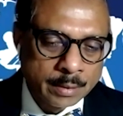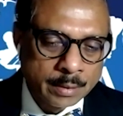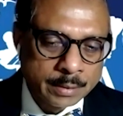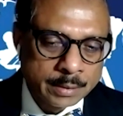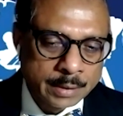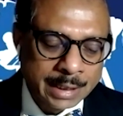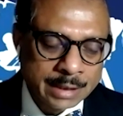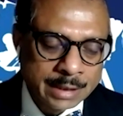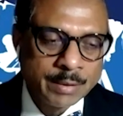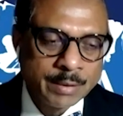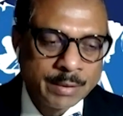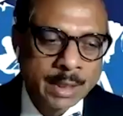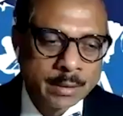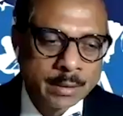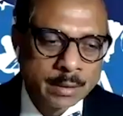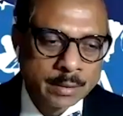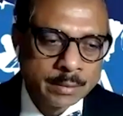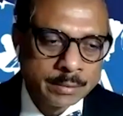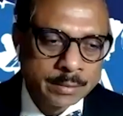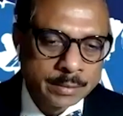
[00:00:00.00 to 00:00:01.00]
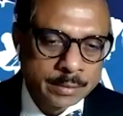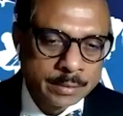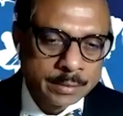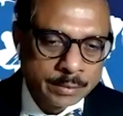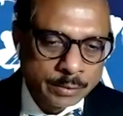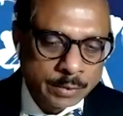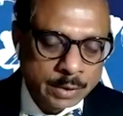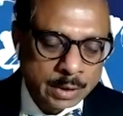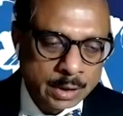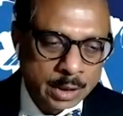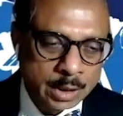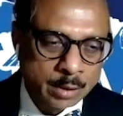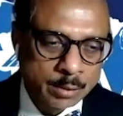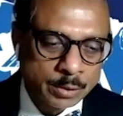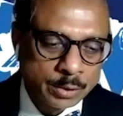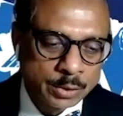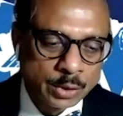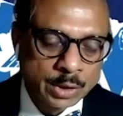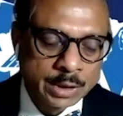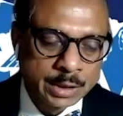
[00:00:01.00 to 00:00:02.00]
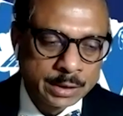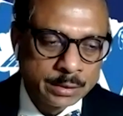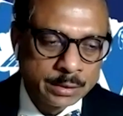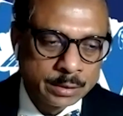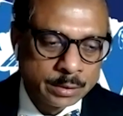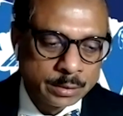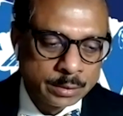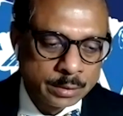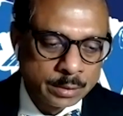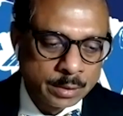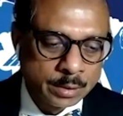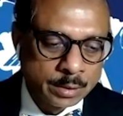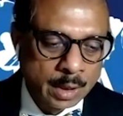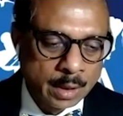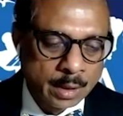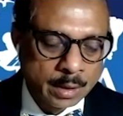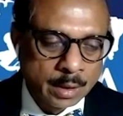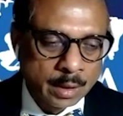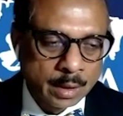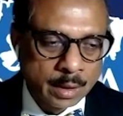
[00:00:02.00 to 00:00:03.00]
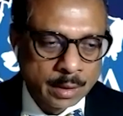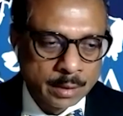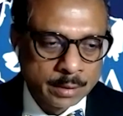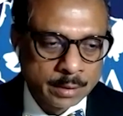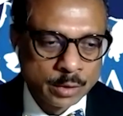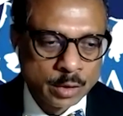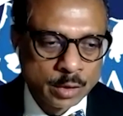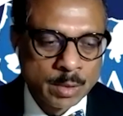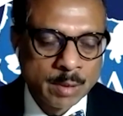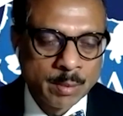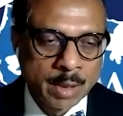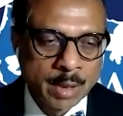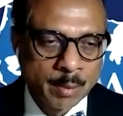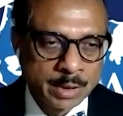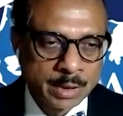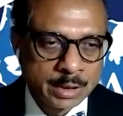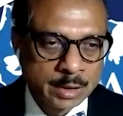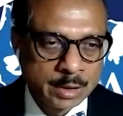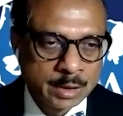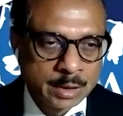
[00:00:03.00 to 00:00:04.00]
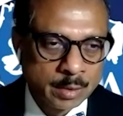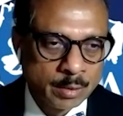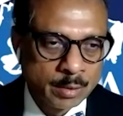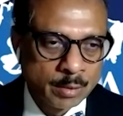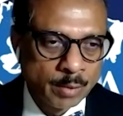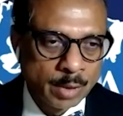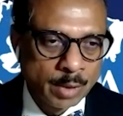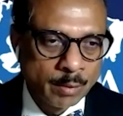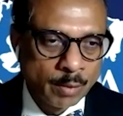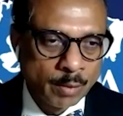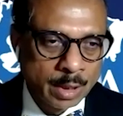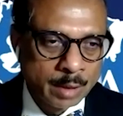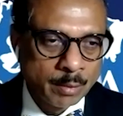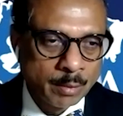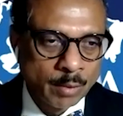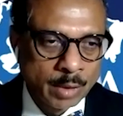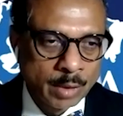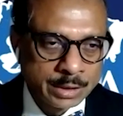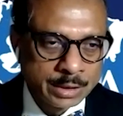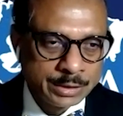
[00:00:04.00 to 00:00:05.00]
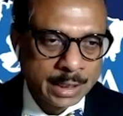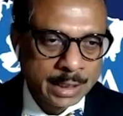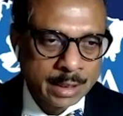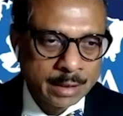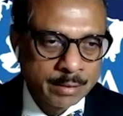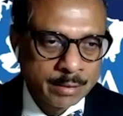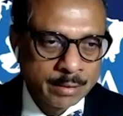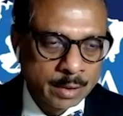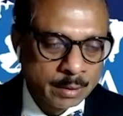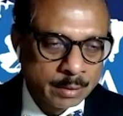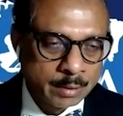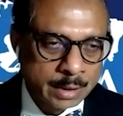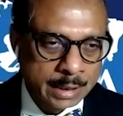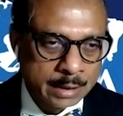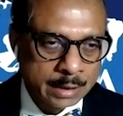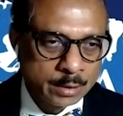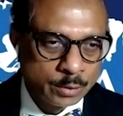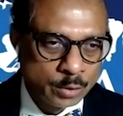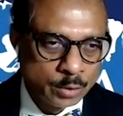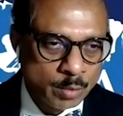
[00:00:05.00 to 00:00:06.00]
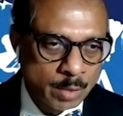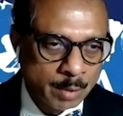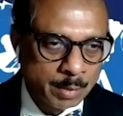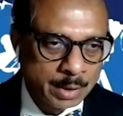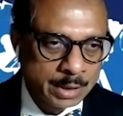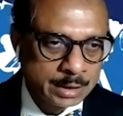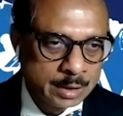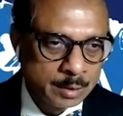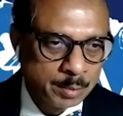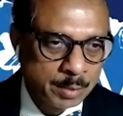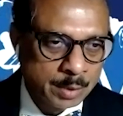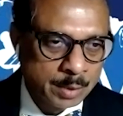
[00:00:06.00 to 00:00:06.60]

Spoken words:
that's why we don't need to do too many membership. One check will get two membership.